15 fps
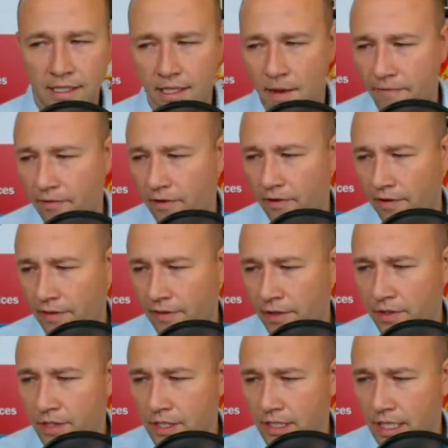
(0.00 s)
time, for our
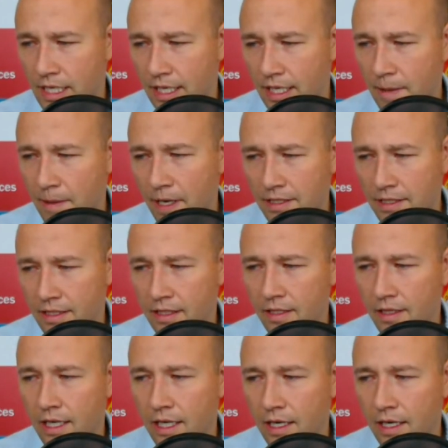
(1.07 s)
viewers, keep hustling
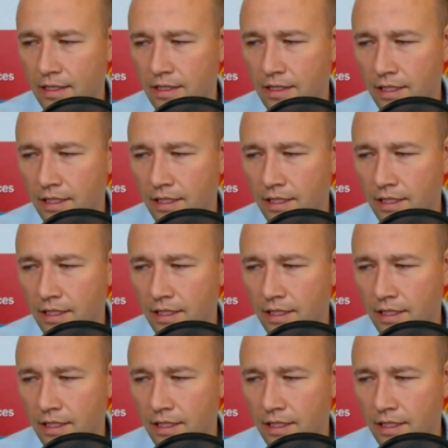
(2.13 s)
out there. It's